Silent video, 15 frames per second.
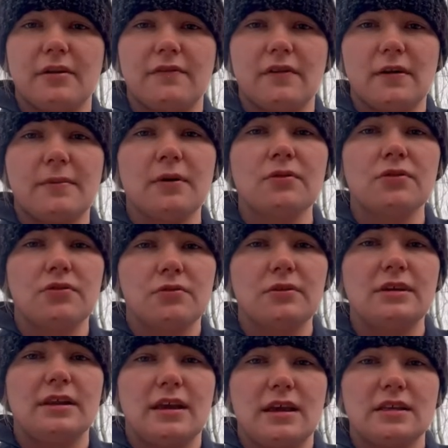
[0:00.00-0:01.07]
for about
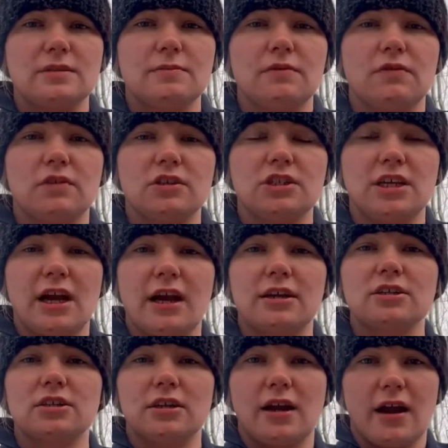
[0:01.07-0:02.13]
3 days before she
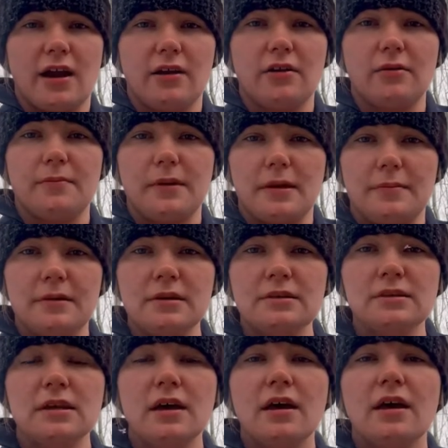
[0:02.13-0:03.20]
actually had her babies.